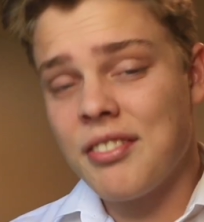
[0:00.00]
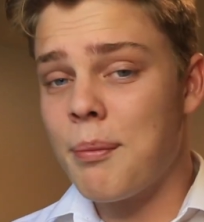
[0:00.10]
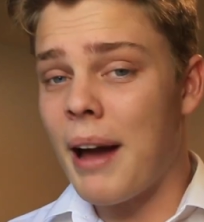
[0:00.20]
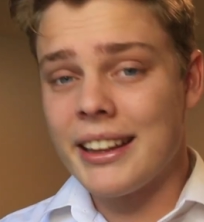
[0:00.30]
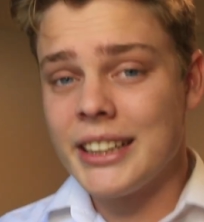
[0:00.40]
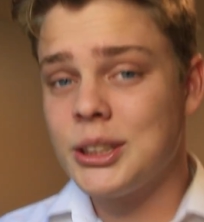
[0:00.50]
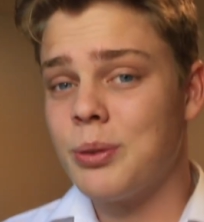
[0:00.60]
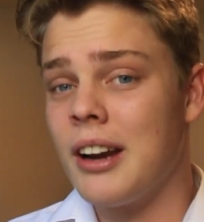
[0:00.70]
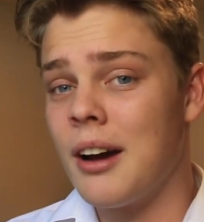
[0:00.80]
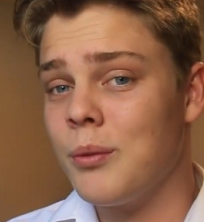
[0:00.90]
have to back this
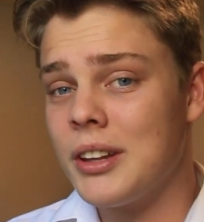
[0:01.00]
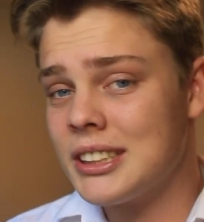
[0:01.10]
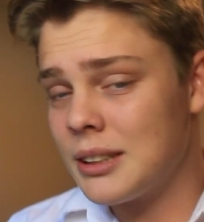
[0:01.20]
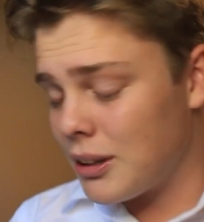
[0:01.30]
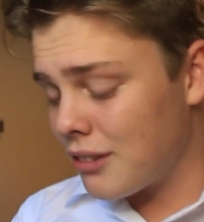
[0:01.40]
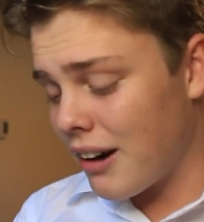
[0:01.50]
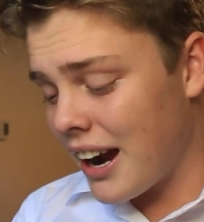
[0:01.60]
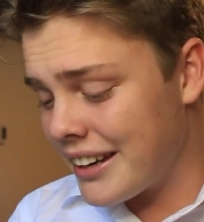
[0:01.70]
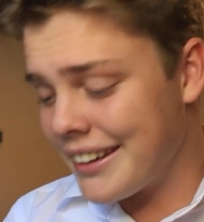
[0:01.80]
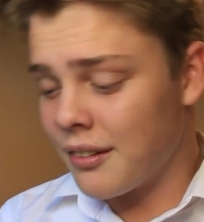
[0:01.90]
one up with a similar
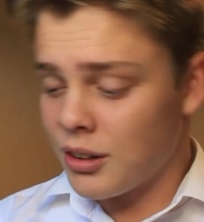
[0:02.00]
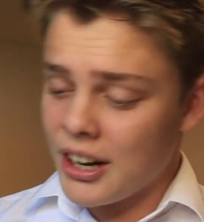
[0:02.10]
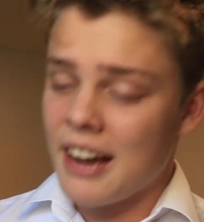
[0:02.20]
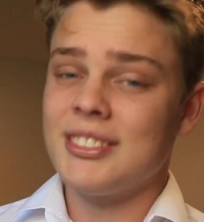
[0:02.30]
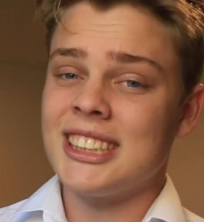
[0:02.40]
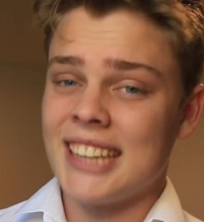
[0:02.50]
rating. I'm going to have to